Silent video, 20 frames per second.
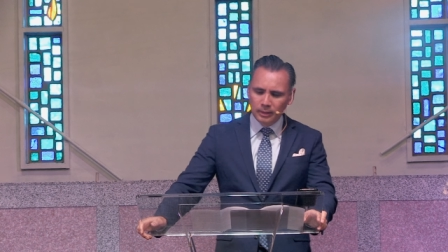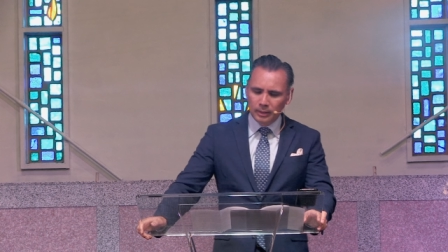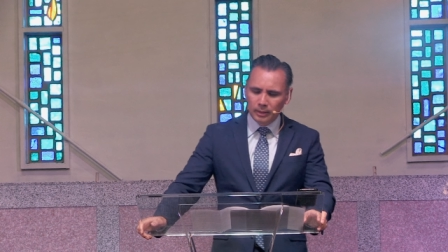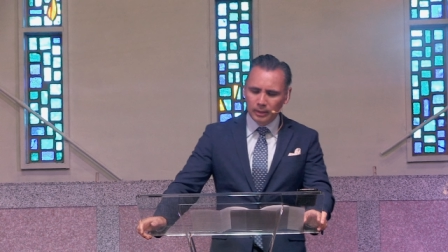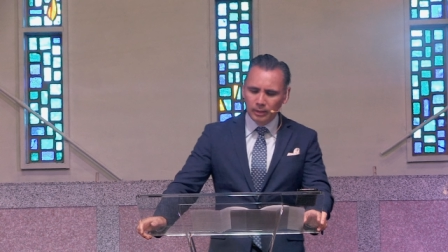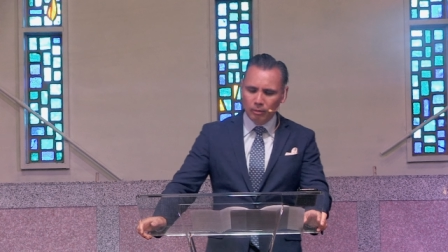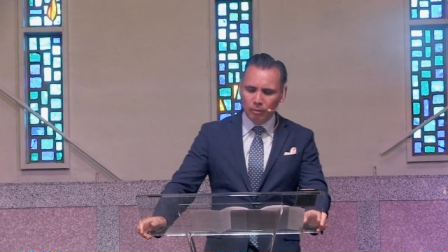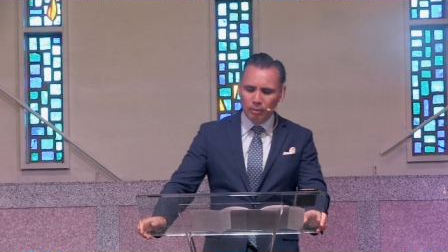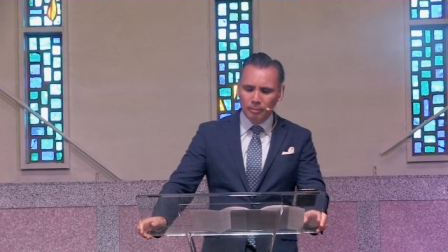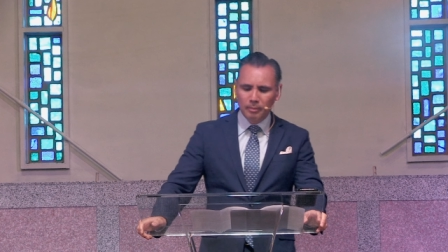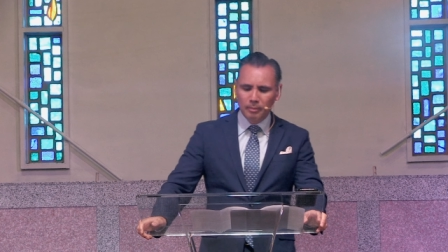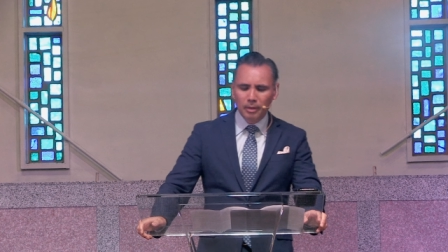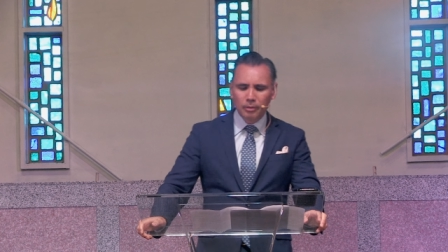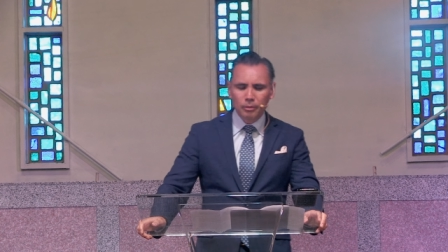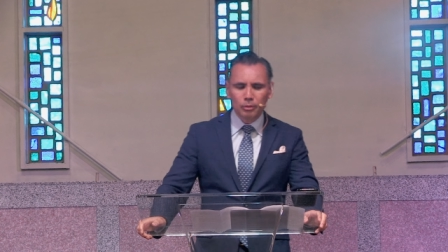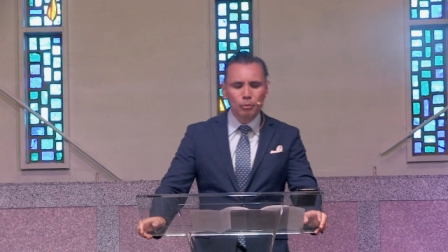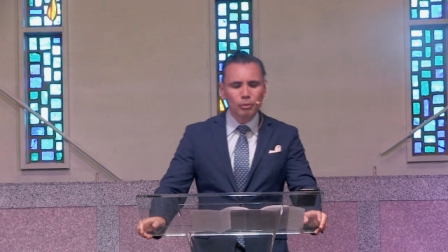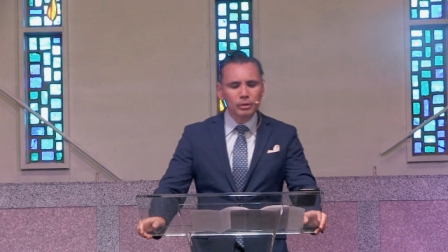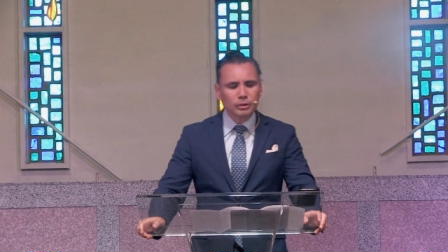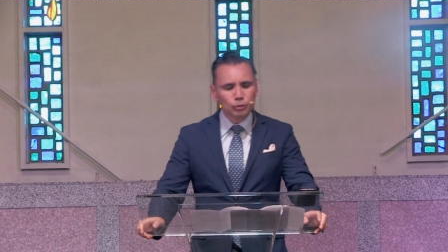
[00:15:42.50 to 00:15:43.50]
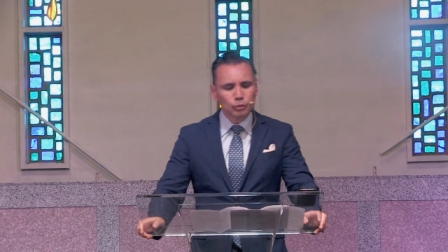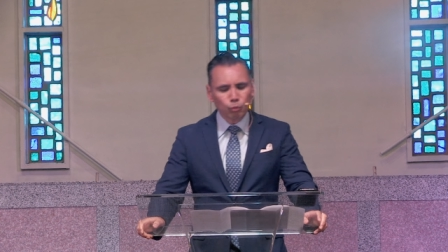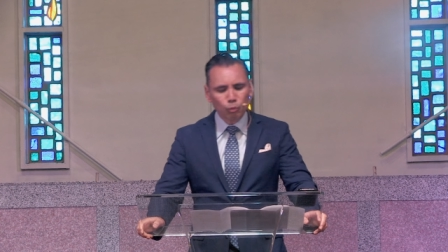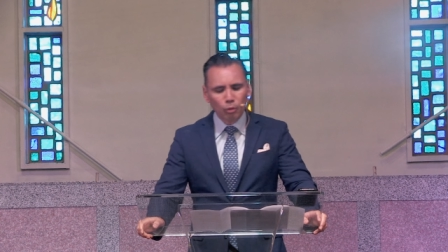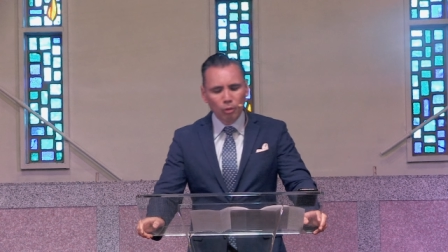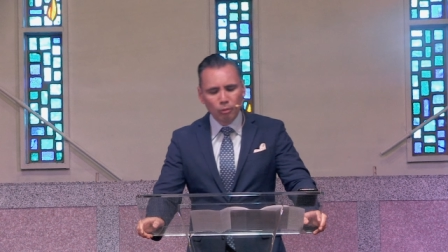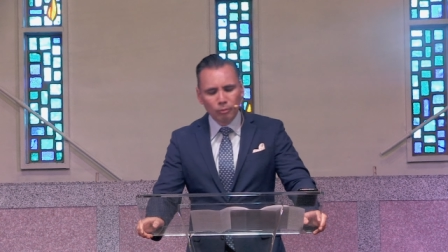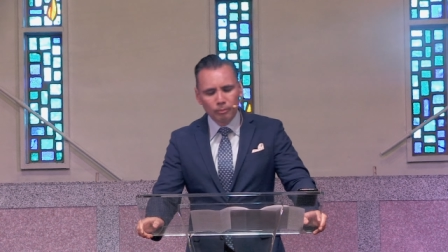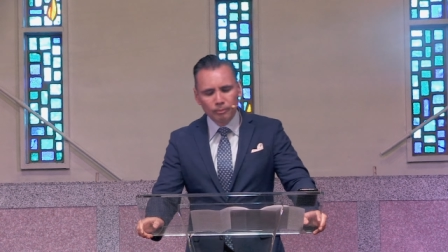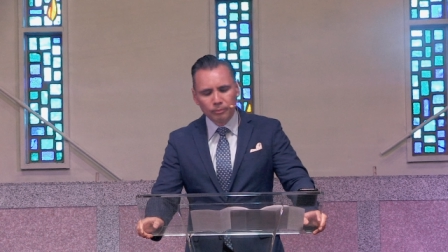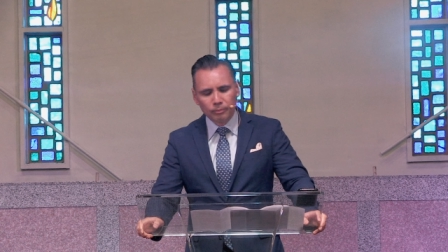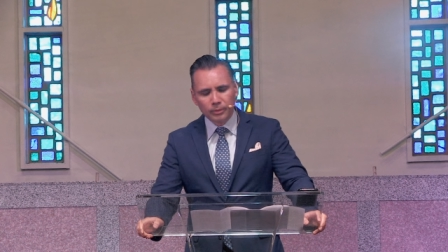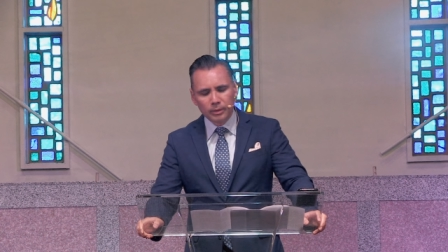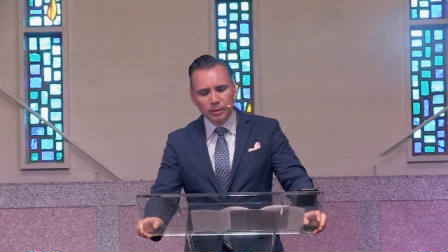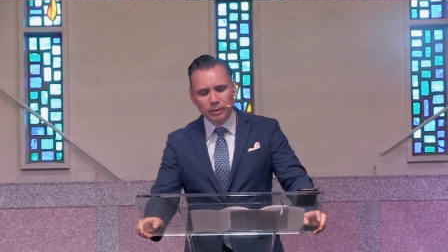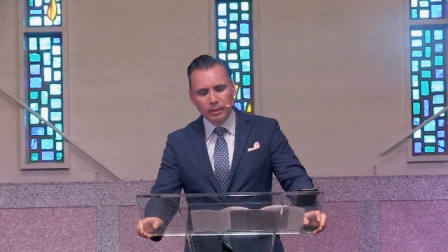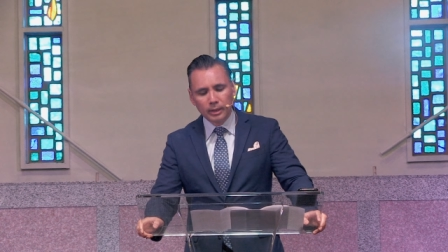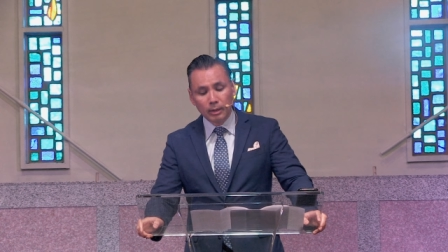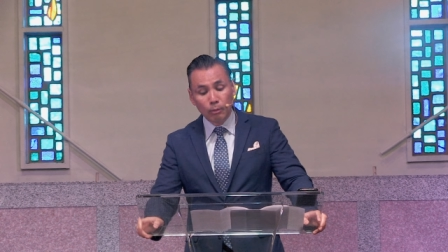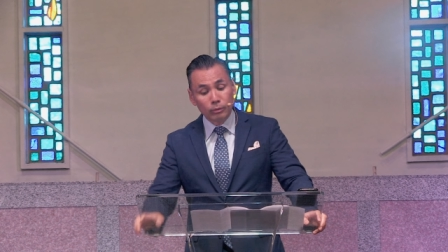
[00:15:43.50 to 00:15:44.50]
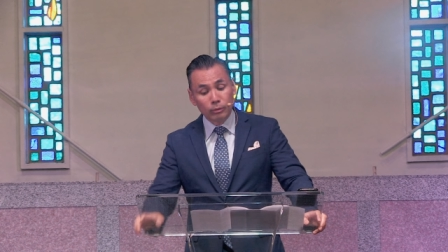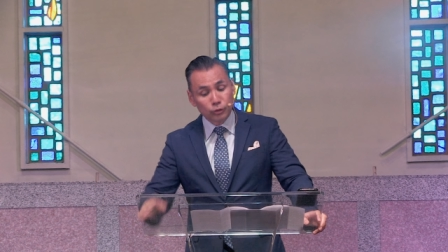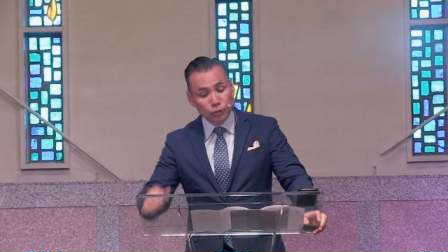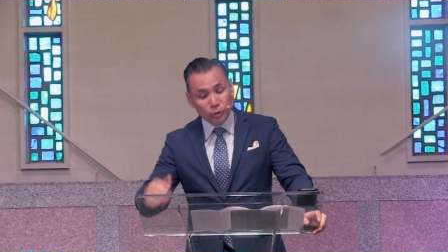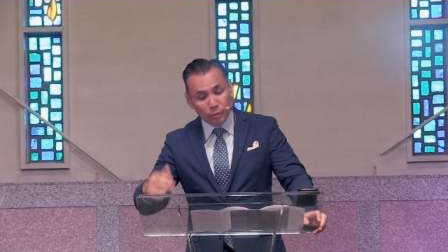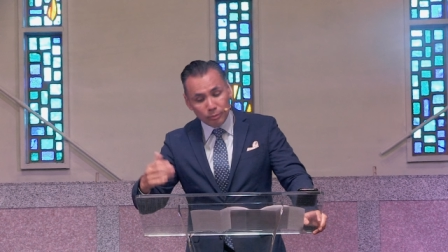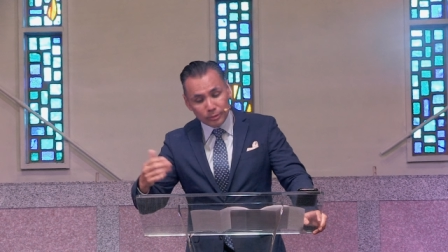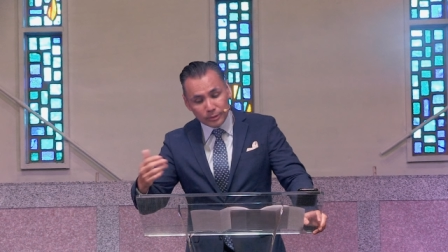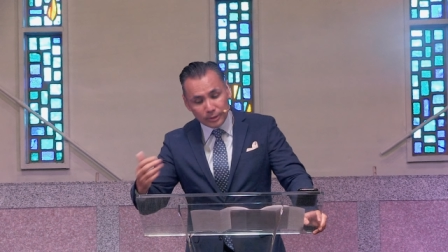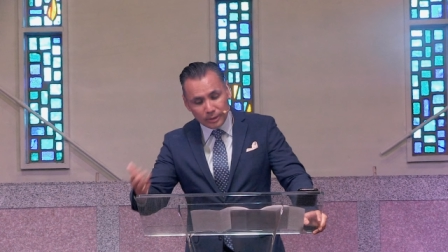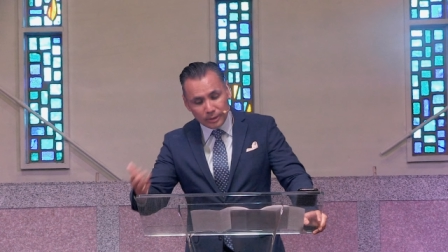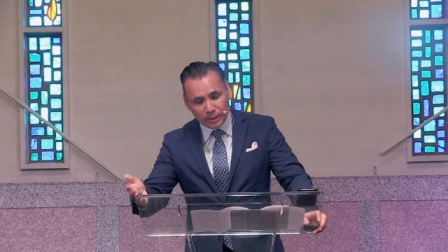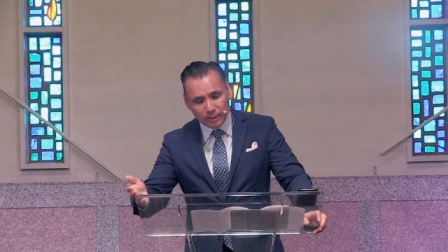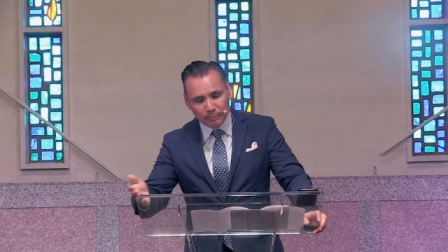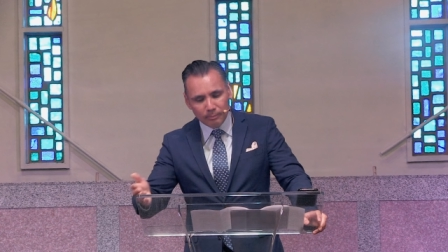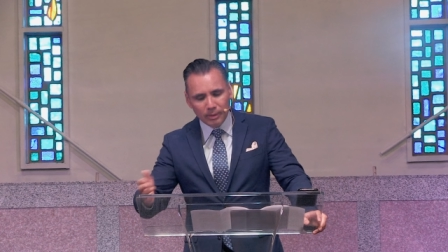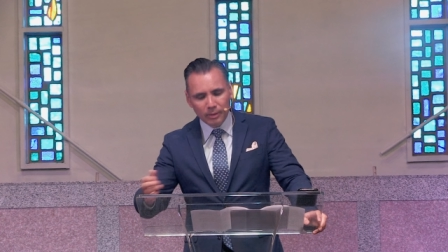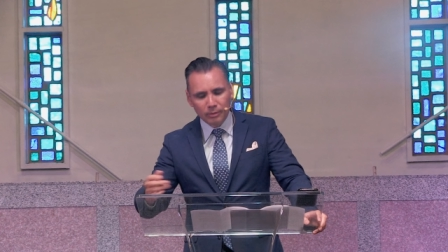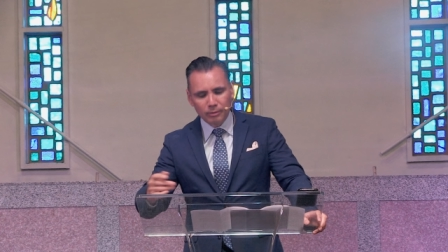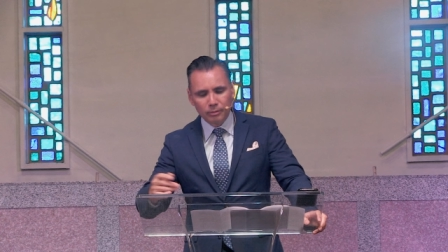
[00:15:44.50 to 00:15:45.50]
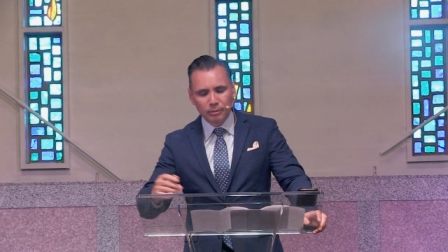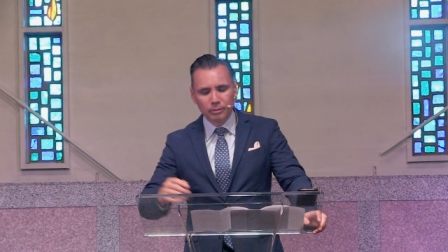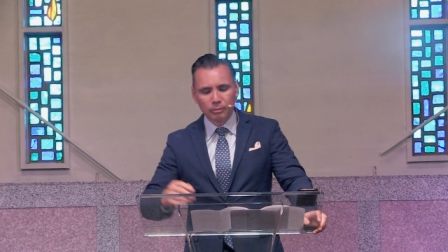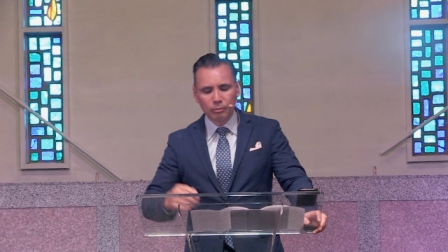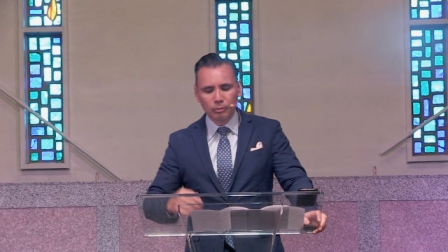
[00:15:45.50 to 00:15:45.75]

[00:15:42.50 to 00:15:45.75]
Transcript: You know, a mother once wrote that when she was a young mother